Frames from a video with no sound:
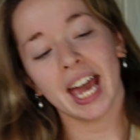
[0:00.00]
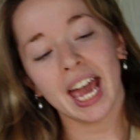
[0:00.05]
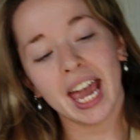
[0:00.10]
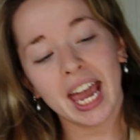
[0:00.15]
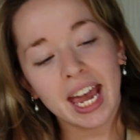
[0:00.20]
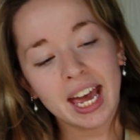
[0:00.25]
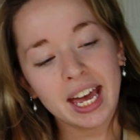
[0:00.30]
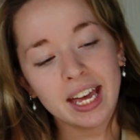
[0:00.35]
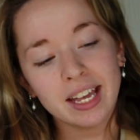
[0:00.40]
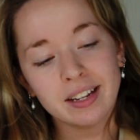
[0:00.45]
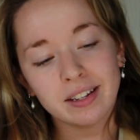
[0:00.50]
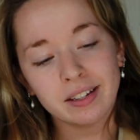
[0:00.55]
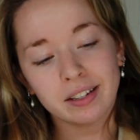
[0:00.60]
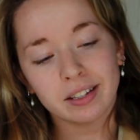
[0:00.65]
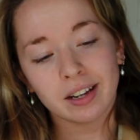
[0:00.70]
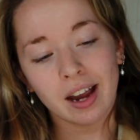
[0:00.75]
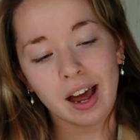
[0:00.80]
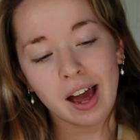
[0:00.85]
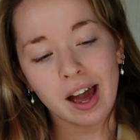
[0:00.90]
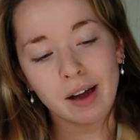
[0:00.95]

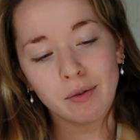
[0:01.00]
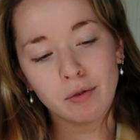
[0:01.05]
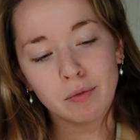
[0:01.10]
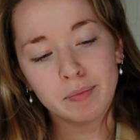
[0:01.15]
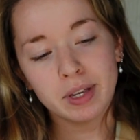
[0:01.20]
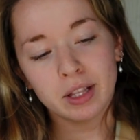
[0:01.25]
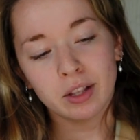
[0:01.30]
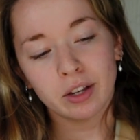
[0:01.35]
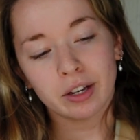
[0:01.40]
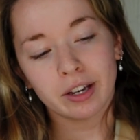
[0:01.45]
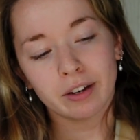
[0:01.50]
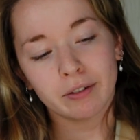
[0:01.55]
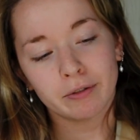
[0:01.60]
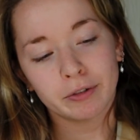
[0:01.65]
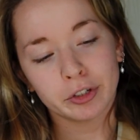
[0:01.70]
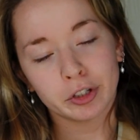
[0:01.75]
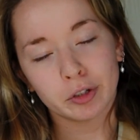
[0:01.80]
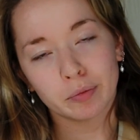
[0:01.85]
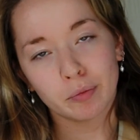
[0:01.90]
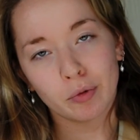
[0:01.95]
And I will be looking
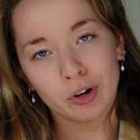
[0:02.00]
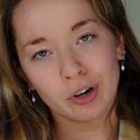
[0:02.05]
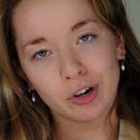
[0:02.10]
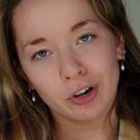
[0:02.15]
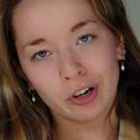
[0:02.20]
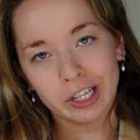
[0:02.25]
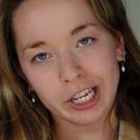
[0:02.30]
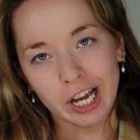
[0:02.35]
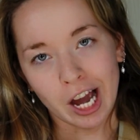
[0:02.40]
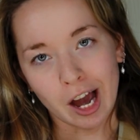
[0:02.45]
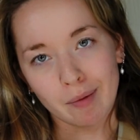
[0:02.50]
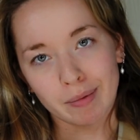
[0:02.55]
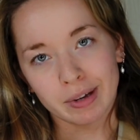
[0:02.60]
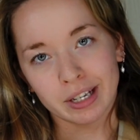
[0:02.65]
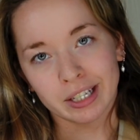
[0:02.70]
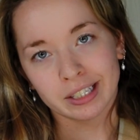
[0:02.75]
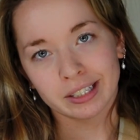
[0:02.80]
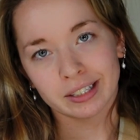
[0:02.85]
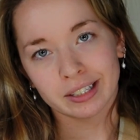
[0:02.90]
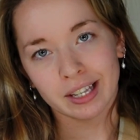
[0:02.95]
for some more girly
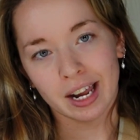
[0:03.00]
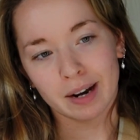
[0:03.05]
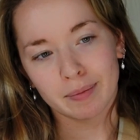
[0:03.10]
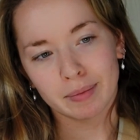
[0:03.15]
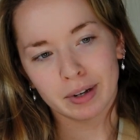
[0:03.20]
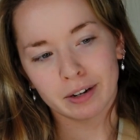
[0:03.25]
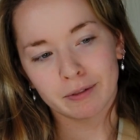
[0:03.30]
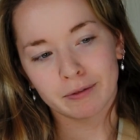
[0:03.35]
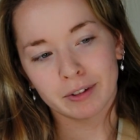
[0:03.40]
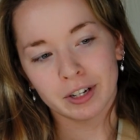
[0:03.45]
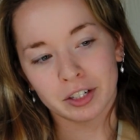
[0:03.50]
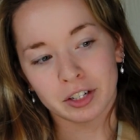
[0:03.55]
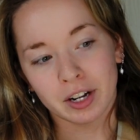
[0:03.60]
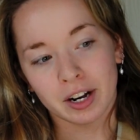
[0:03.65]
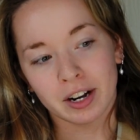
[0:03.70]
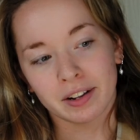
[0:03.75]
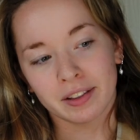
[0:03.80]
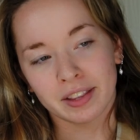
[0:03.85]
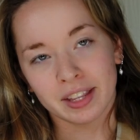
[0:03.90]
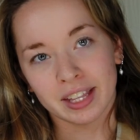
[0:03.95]
hobbies, and I'm going to finish
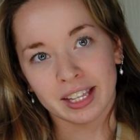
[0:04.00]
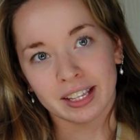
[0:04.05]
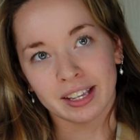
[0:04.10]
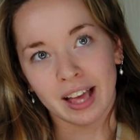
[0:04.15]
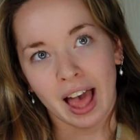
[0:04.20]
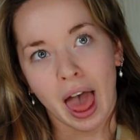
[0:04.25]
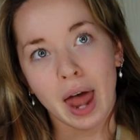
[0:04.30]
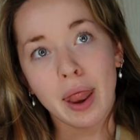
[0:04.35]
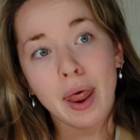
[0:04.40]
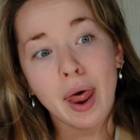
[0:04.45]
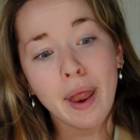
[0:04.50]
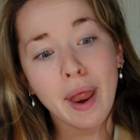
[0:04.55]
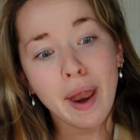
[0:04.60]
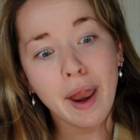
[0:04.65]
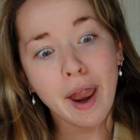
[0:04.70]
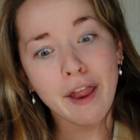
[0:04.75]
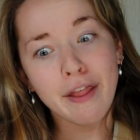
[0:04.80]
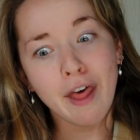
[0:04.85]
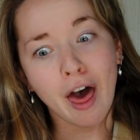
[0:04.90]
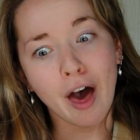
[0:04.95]
editing
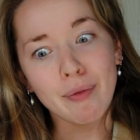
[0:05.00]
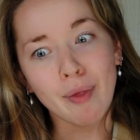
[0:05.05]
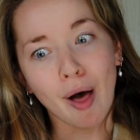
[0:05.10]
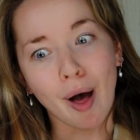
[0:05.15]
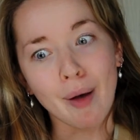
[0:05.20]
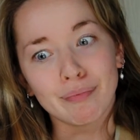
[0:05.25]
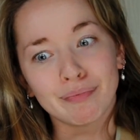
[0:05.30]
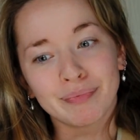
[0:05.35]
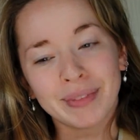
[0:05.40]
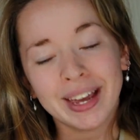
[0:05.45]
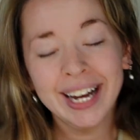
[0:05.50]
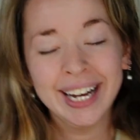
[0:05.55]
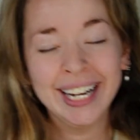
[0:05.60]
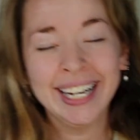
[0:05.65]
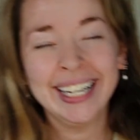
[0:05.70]
the tab.